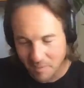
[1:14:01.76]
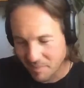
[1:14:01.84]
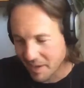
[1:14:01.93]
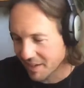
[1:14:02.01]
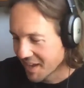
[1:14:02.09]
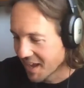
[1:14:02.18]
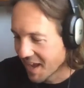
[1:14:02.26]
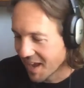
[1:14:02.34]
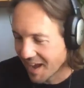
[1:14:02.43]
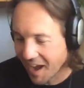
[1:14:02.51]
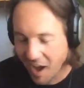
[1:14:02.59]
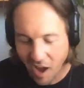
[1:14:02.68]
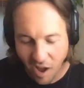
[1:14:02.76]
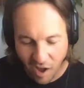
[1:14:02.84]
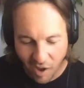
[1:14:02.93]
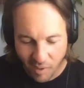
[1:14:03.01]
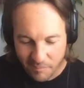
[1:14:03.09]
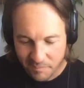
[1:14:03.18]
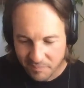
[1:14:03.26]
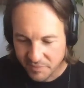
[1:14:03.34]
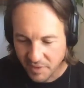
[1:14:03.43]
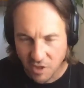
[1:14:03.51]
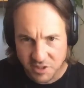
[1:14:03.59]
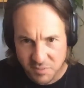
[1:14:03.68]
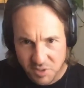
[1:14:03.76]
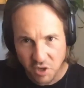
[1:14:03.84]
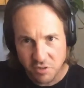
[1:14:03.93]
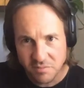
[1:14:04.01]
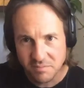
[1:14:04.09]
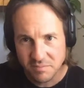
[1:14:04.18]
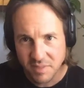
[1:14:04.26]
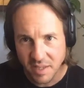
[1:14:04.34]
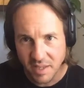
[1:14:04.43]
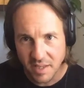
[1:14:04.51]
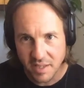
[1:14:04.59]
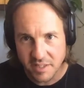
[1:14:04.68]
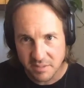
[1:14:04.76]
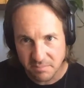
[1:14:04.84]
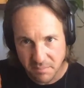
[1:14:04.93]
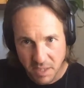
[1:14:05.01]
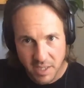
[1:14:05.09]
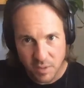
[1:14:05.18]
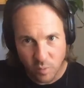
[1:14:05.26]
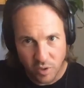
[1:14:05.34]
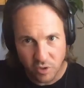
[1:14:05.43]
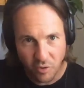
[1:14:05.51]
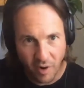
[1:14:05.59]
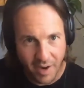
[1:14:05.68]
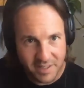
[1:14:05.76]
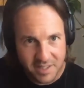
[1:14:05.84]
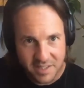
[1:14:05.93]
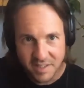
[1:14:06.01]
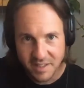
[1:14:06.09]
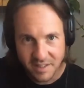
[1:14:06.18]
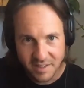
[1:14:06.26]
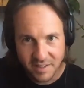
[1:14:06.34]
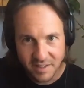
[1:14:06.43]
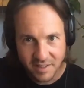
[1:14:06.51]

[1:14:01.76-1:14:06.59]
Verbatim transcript: don't let them come back. That's it. Um, Wholesome Show is me, Will Grant,